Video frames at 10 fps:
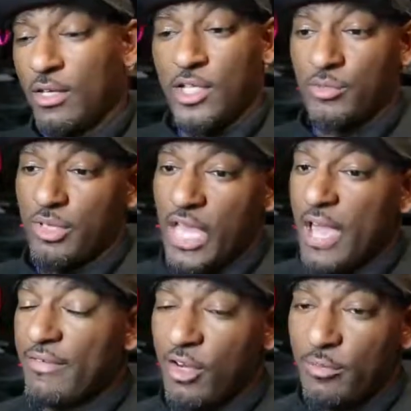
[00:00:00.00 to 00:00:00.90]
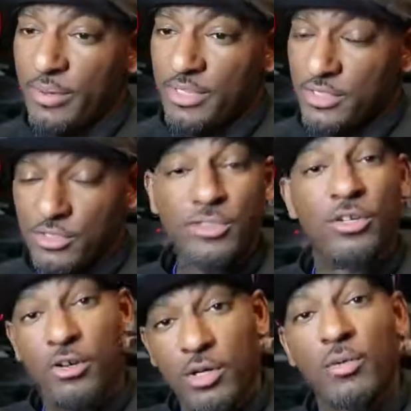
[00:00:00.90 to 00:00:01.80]
Because when you have your own business,
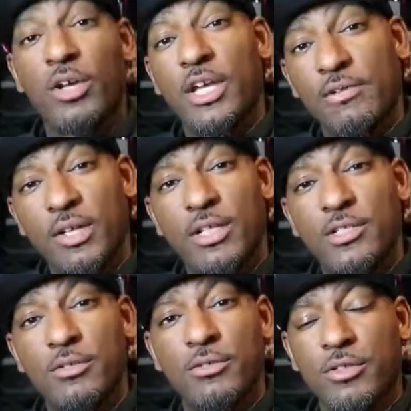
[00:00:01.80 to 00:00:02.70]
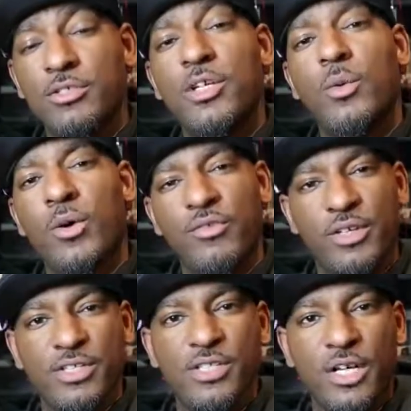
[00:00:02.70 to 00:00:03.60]
you're going to go to work every day too. You're just going to work
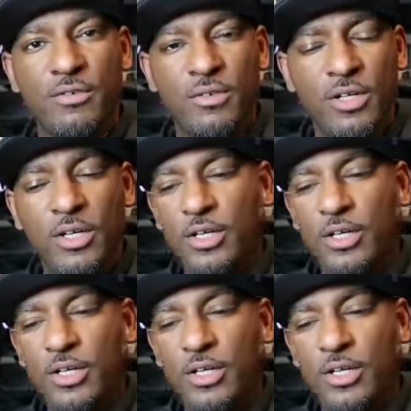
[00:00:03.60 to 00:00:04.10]
for yourself.